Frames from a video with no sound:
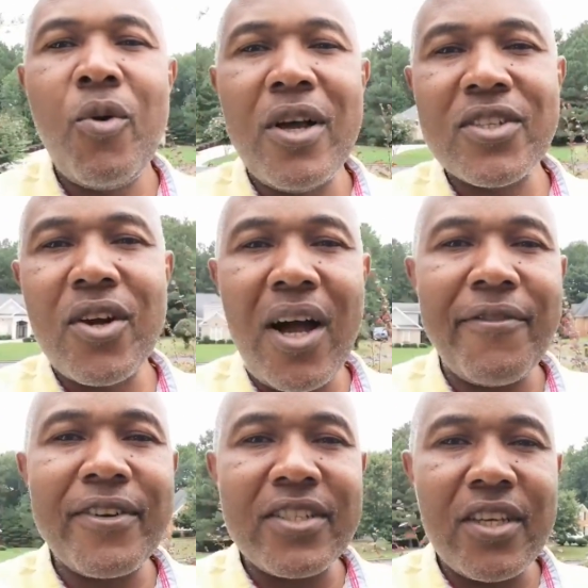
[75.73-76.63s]
We also
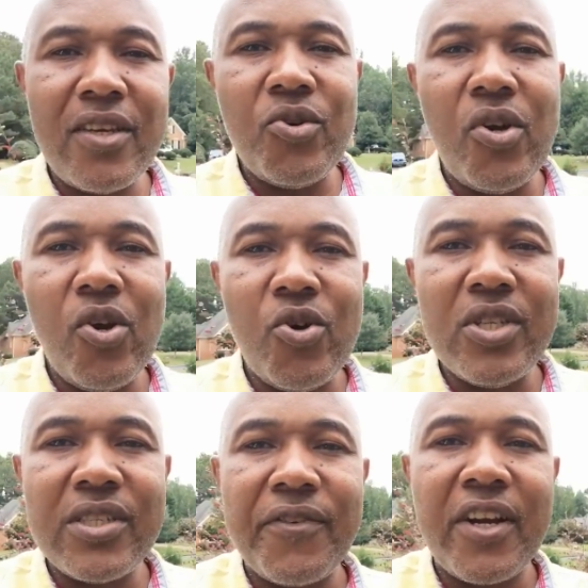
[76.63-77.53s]
offer to you
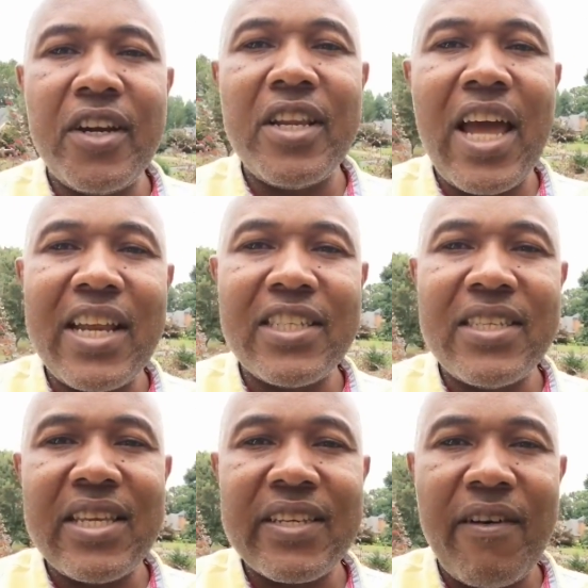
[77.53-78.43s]
loans if you're in the United
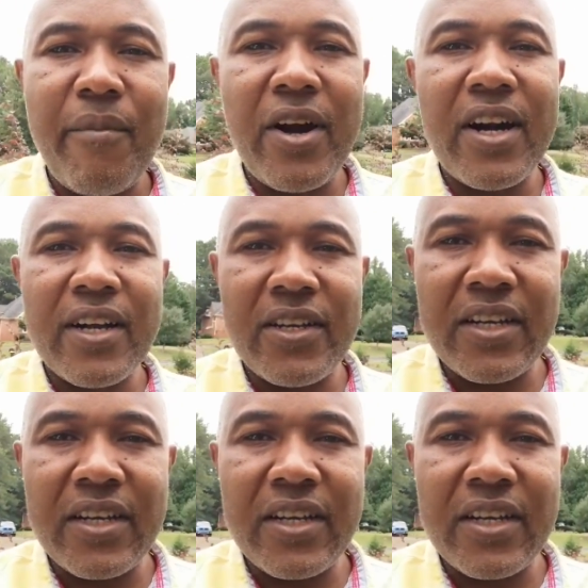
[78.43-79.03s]
States of America.